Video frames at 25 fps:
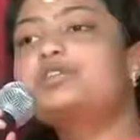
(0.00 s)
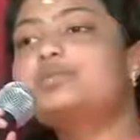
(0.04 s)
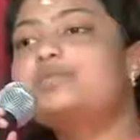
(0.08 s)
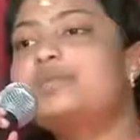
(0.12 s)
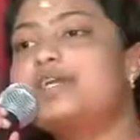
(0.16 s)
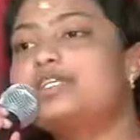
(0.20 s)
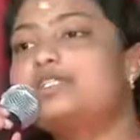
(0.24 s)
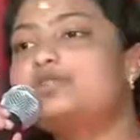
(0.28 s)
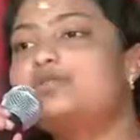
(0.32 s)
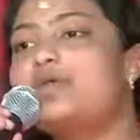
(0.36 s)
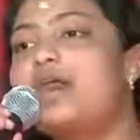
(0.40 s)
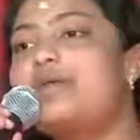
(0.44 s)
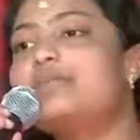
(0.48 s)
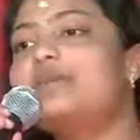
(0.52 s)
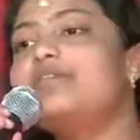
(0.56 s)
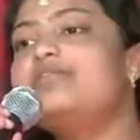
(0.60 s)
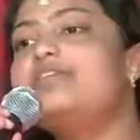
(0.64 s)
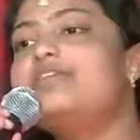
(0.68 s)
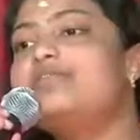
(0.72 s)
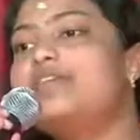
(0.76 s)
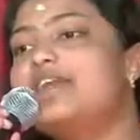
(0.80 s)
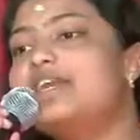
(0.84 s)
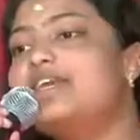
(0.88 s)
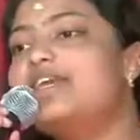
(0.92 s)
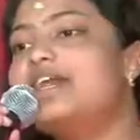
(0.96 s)
by Swami
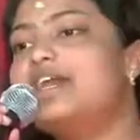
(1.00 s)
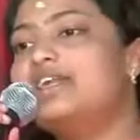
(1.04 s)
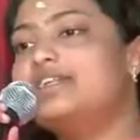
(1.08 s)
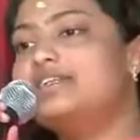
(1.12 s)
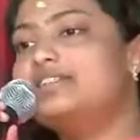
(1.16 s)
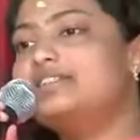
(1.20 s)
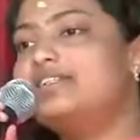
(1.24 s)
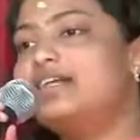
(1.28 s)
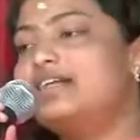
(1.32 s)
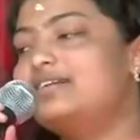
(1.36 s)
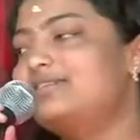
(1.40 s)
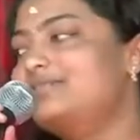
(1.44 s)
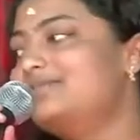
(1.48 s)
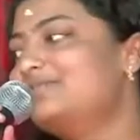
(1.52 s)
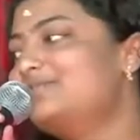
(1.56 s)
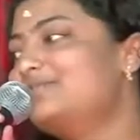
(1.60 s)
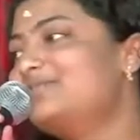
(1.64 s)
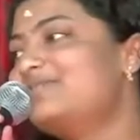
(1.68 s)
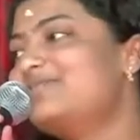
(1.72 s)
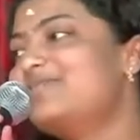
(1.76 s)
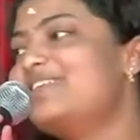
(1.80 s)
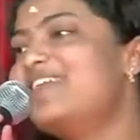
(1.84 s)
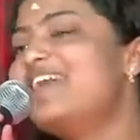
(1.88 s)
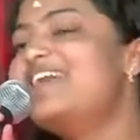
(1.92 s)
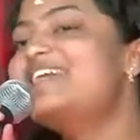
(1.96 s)
Vivekananda.
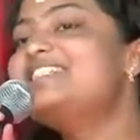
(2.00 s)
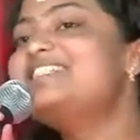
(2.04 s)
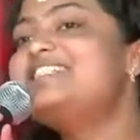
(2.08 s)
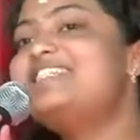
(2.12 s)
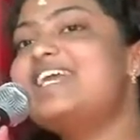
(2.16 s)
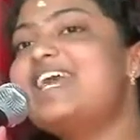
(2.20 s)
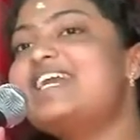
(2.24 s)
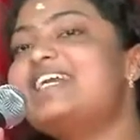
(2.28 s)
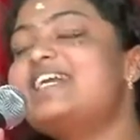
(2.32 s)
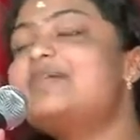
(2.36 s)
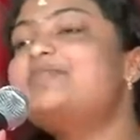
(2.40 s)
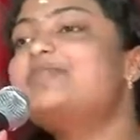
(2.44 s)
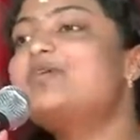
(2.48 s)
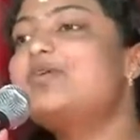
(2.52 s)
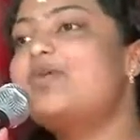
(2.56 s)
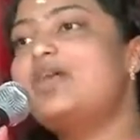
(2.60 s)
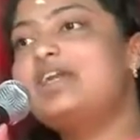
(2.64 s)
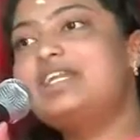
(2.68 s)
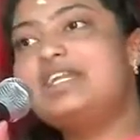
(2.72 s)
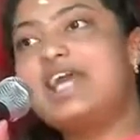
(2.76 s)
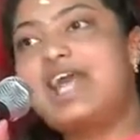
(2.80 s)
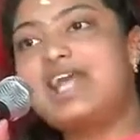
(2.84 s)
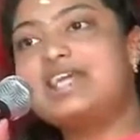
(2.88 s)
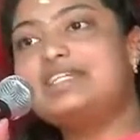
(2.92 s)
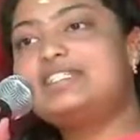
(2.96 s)
Take up
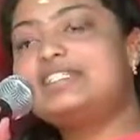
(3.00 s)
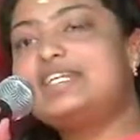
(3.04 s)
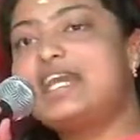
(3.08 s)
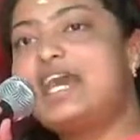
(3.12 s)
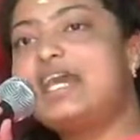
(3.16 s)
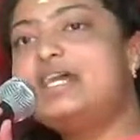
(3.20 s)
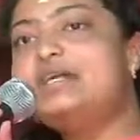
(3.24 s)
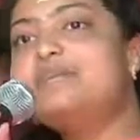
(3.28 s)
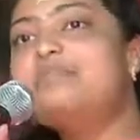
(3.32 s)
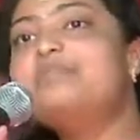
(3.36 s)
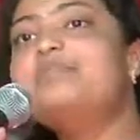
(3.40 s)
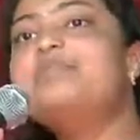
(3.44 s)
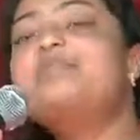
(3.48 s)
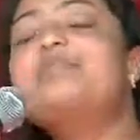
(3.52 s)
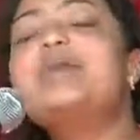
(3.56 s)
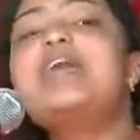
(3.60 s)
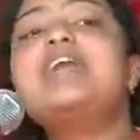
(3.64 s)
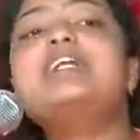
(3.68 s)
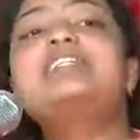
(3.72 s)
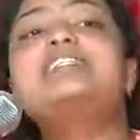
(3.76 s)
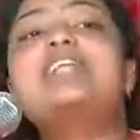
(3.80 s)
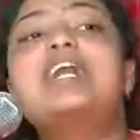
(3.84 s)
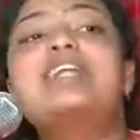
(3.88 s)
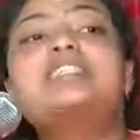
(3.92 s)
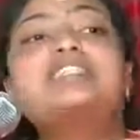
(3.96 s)
one idea, make
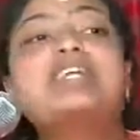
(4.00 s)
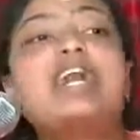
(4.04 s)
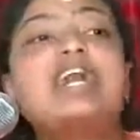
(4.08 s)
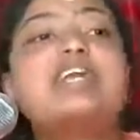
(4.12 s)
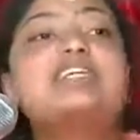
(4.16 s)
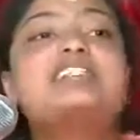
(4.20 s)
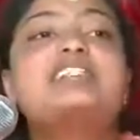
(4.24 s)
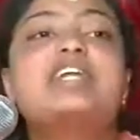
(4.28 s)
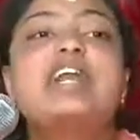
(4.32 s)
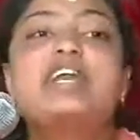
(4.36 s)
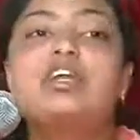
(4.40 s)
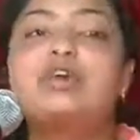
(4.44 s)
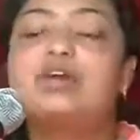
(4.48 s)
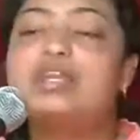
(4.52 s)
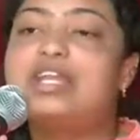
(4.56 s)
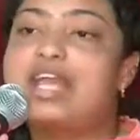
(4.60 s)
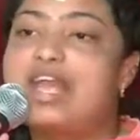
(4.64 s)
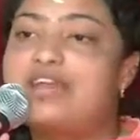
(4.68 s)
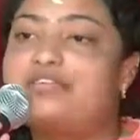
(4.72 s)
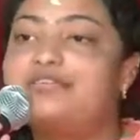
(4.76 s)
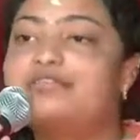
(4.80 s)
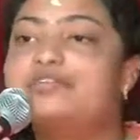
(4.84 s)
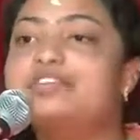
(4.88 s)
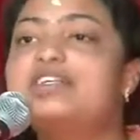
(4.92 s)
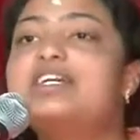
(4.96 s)
that idea your
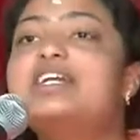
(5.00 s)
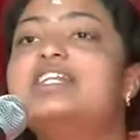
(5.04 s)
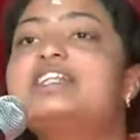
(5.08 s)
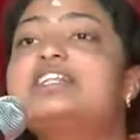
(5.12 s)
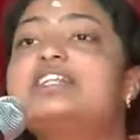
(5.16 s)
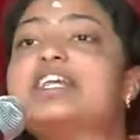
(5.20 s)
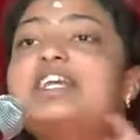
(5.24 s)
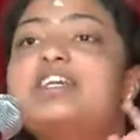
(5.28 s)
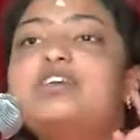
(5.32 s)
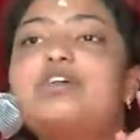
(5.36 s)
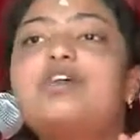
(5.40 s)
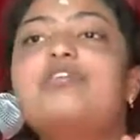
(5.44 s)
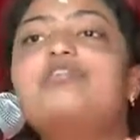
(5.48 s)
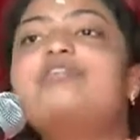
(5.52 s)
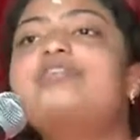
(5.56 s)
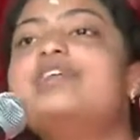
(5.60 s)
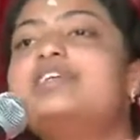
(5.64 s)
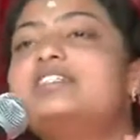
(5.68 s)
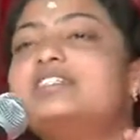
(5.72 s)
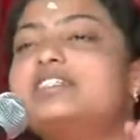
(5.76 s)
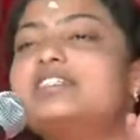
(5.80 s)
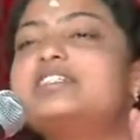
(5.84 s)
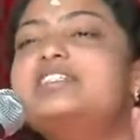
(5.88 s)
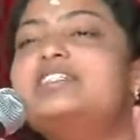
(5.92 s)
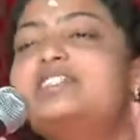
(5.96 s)
life. Think of
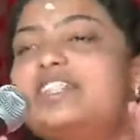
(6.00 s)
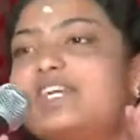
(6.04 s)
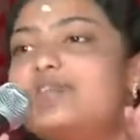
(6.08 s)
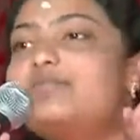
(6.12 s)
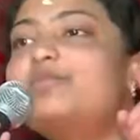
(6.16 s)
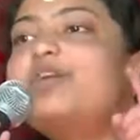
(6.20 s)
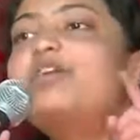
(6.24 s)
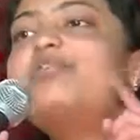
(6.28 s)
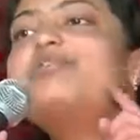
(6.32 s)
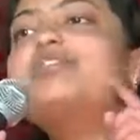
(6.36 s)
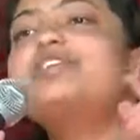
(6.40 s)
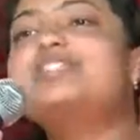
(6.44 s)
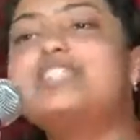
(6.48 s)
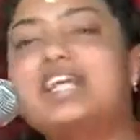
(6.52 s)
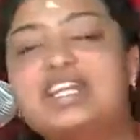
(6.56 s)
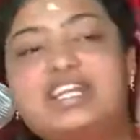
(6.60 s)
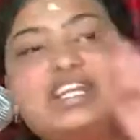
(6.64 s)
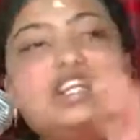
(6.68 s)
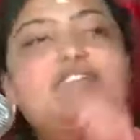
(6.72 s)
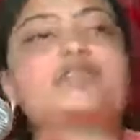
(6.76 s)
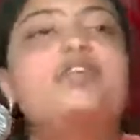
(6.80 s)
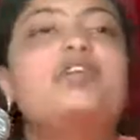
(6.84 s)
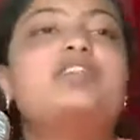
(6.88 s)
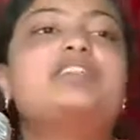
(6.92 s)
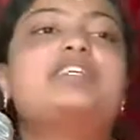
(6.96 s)
it, dream of it, and
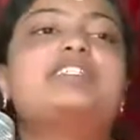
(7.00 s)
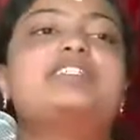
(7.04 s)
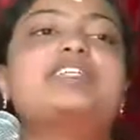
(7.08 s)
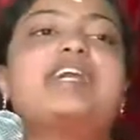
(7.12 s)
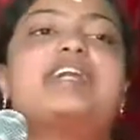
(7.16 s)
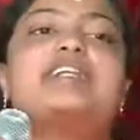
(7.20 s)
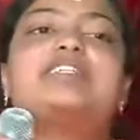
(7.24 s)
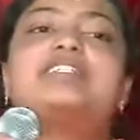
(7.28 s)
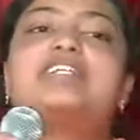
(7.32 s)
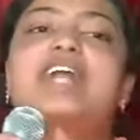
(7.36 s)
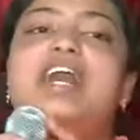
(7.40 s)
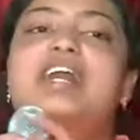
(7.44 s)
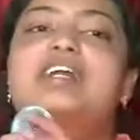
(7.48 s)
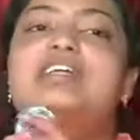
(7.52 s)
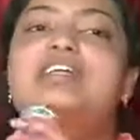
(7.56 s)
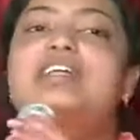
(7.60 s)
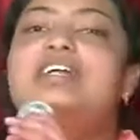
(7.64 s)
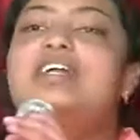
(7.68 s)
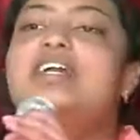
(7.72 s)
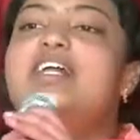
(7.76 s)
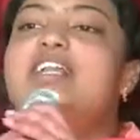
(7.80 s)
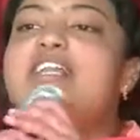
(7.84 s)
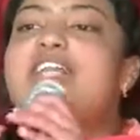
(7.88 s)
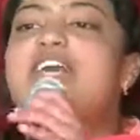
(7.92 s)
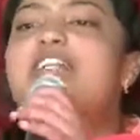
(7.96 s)
live on that idea.
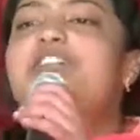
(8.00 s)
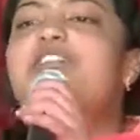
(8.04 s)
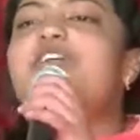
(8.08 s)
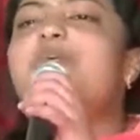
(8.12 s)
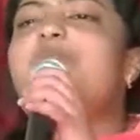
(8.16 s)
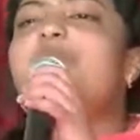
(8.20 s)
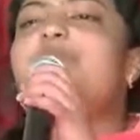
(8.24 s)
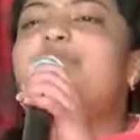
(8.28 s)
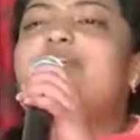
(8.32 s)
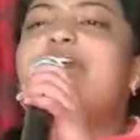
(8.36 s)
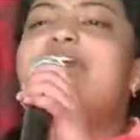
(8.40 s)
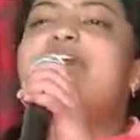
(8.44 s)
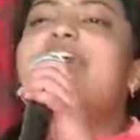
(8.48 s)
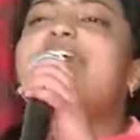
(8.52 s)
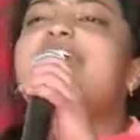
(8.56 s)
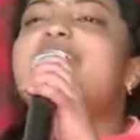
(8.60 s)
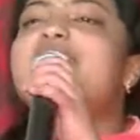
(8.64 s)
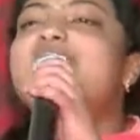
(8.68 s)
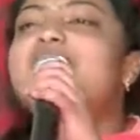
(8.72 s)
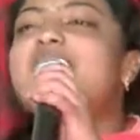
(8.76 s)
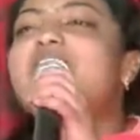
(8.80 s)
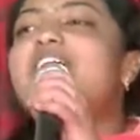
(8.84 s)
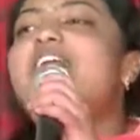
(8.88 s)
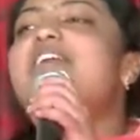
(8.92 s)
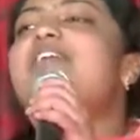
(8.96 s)
Let your
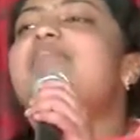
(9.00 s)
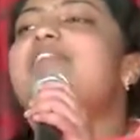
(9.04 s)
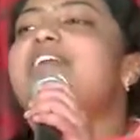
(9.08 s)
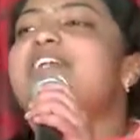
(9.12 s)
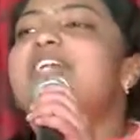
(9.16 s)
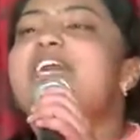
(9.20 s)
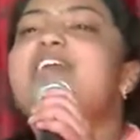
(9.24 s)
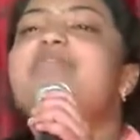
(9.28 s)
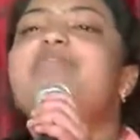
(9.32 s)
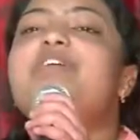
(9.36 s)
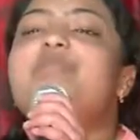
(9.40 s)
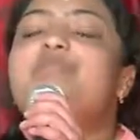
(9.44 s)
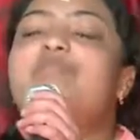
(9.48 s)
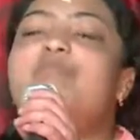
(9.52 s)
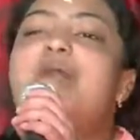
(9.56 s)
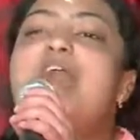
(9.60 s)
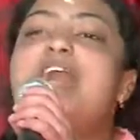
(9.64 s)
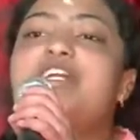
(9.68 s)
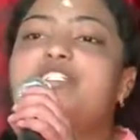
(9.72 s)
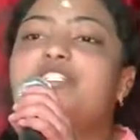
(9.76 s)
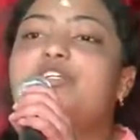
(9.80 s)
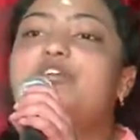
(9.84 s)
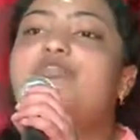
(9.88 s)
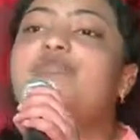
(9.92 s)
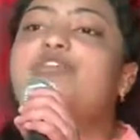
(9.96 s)
brain, nerve, and every
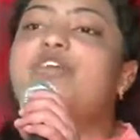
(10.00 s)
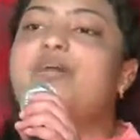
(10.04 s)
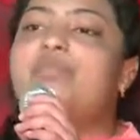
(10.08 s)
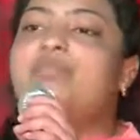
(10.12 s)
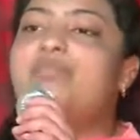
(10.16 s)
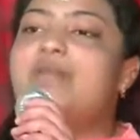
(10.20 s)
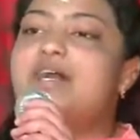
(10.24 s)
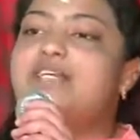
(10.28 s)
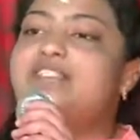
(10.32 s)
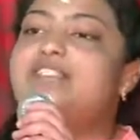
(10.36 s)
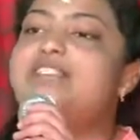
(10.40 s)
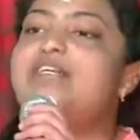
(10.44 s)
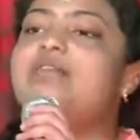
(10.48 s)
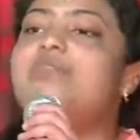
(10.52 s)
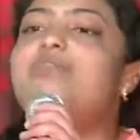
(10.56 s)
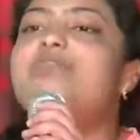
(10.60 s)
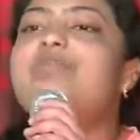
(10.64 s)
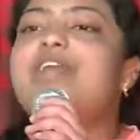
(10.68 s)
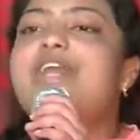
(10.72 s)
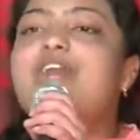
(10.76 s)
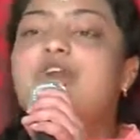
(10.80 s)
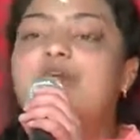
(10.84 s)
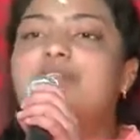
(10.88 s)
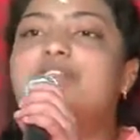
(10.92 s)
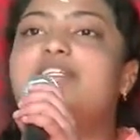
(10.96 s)
part of your muscle
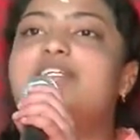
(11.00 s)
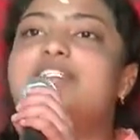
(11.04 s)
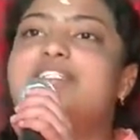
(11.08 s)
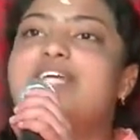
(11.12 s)
be on that